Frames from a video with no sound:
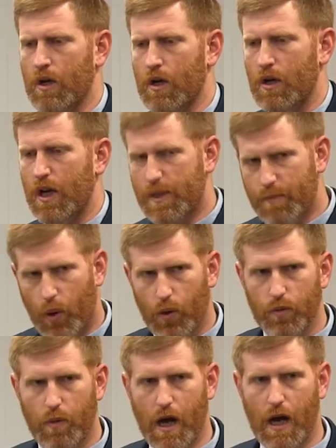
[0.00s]
It's
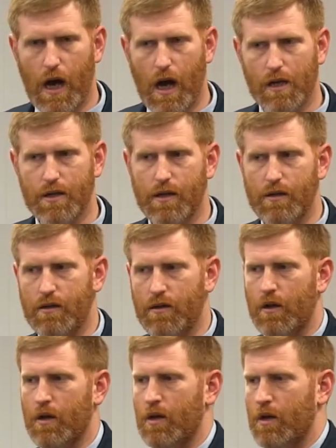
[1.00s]
pulled by oxen,
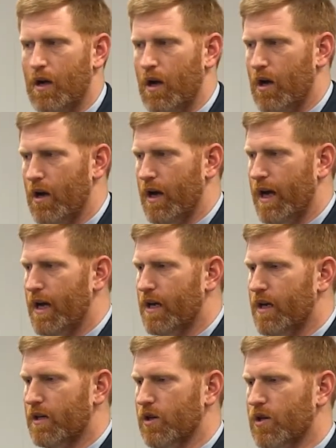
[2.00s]

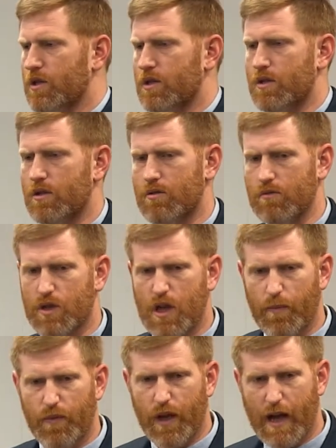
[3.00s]
and it looks,
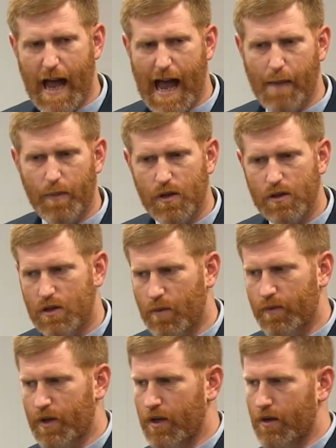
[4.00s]
something happened,
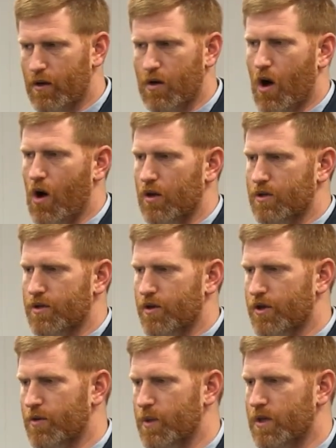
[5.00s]
something caused there
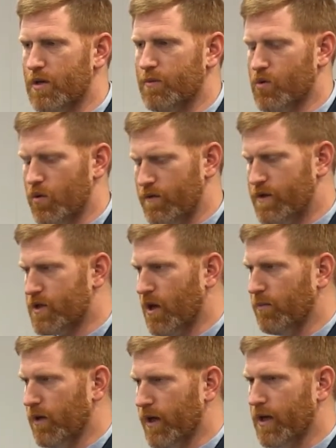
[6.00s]
to be some sort of
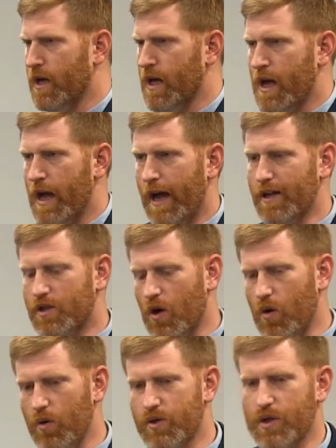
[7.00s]
stumbling, And
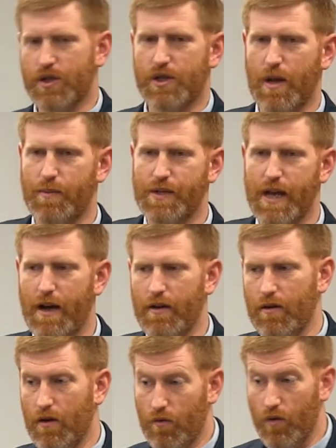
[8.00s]
so Uzzah steps out,
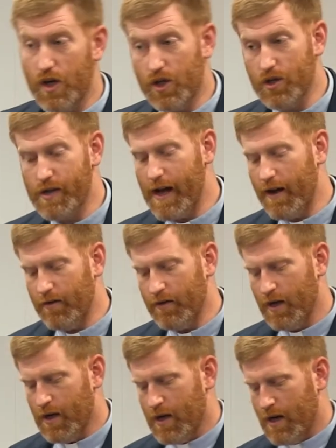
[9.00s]
or reaches out,
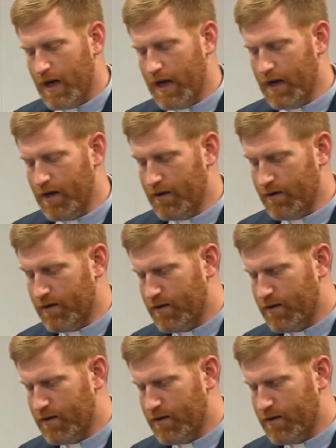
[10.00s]
and